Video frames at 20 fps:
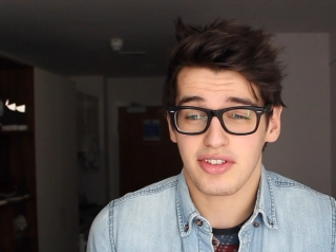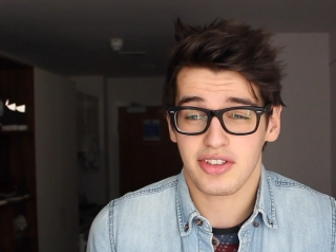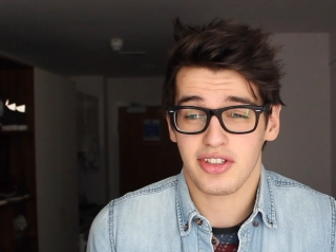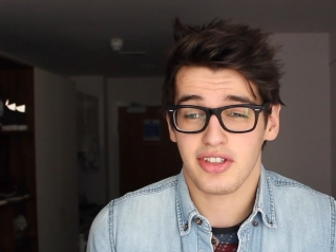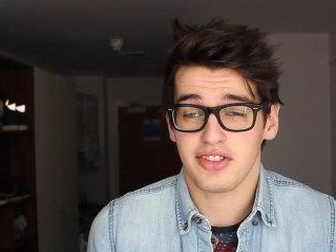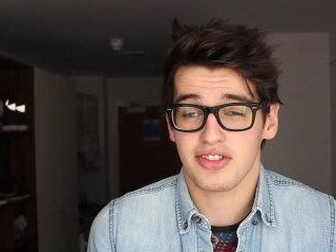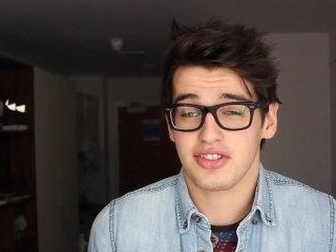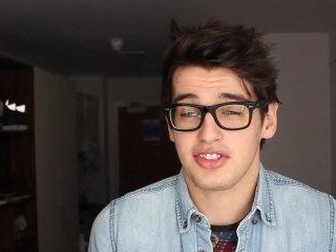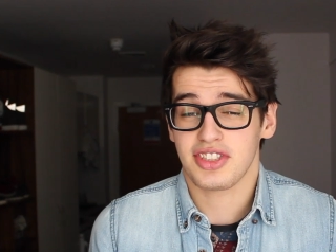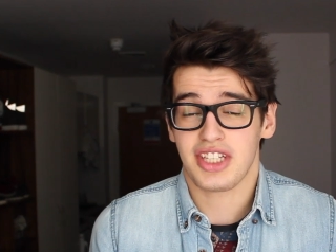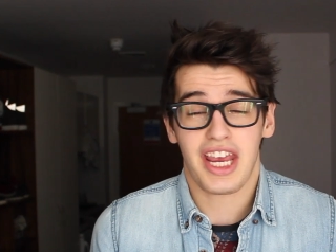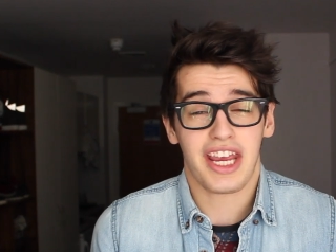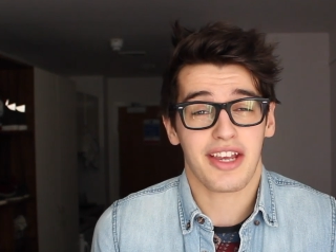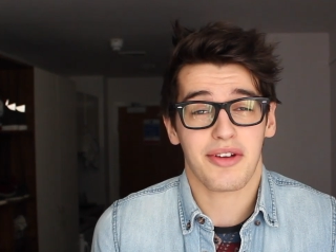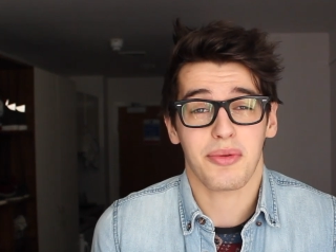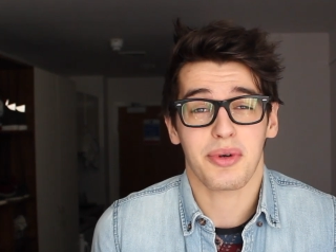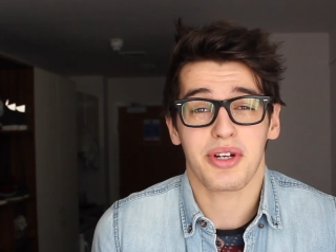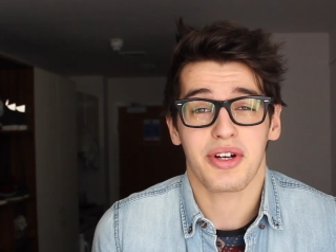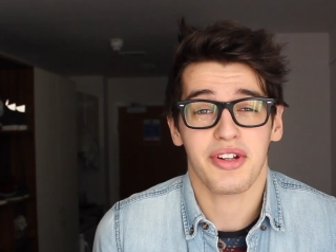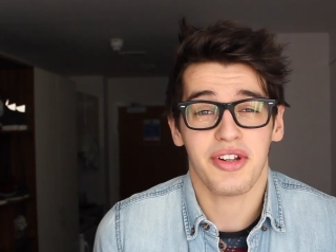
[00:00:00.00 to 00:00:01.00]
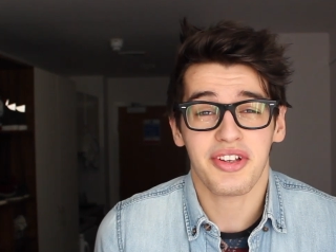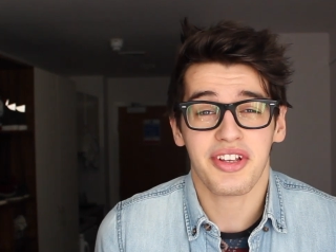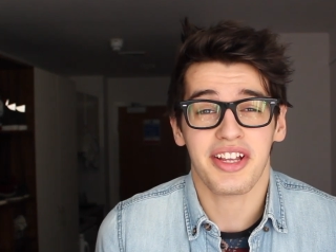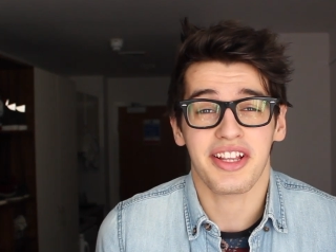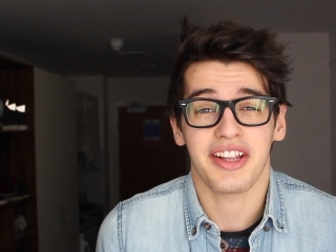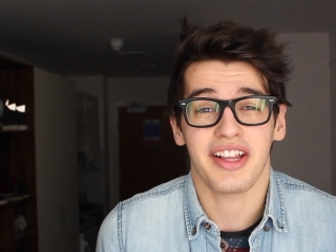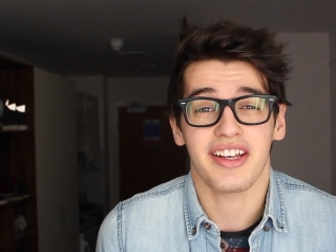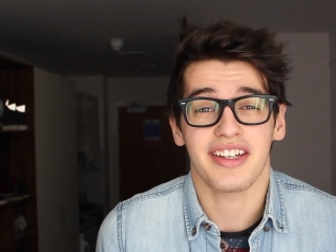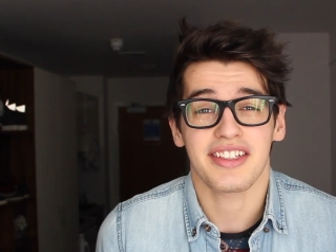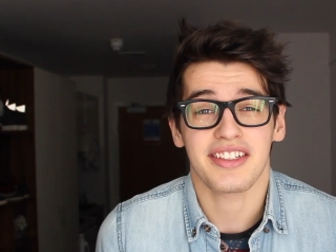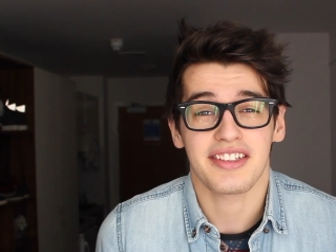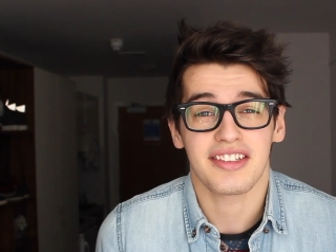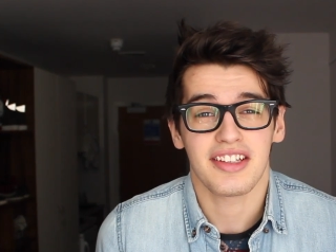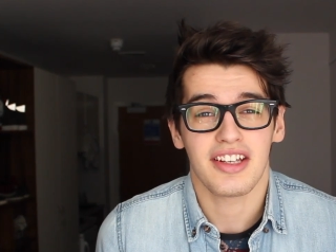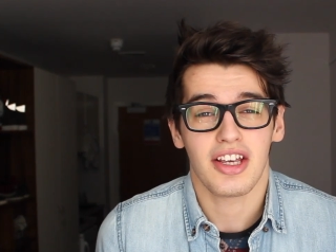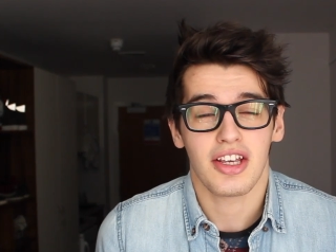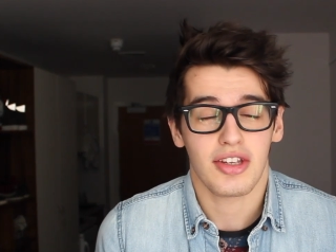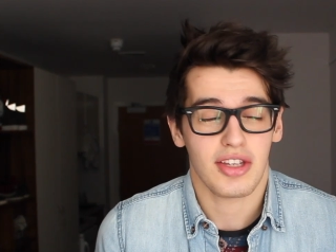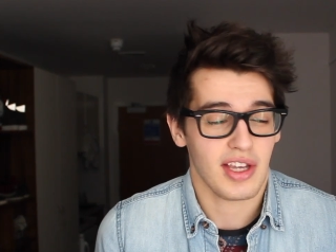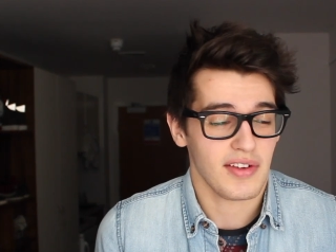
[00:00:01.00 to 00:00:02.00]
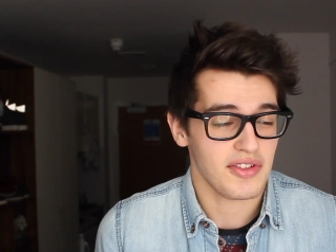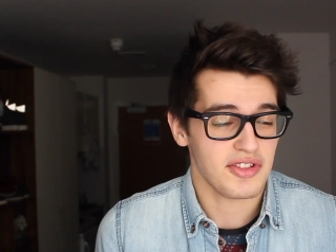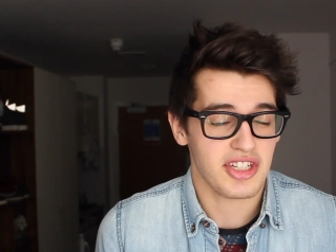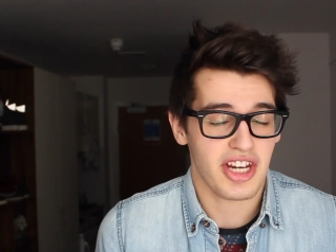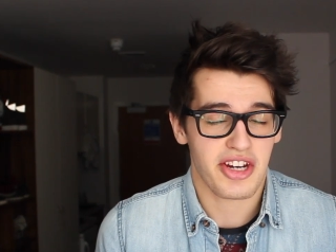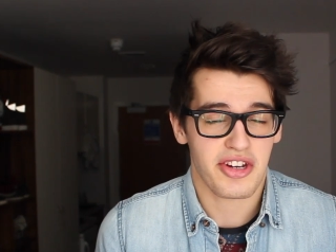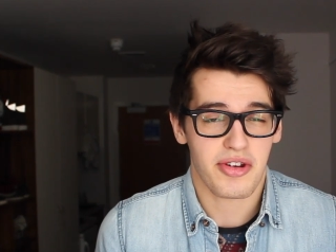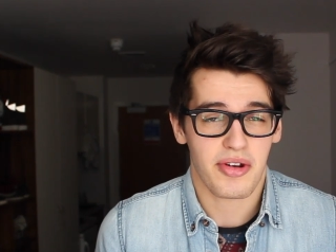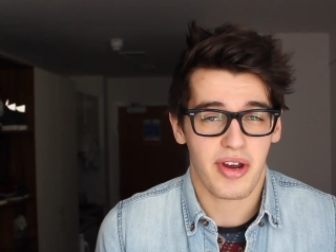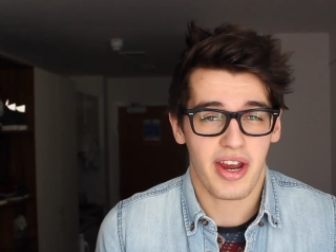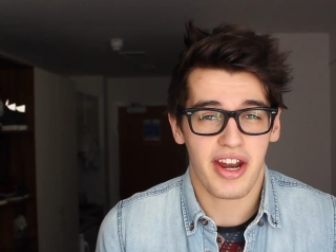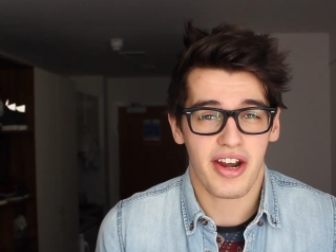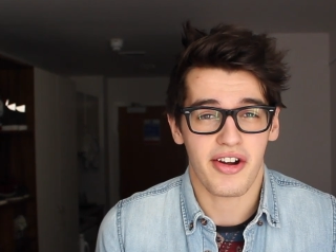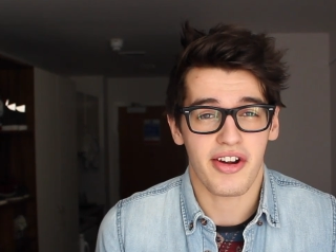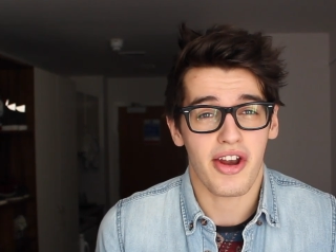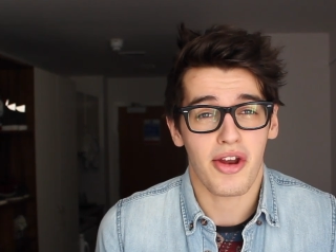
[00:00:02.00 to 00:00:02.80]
to check what you're looking like. You have to check your hair.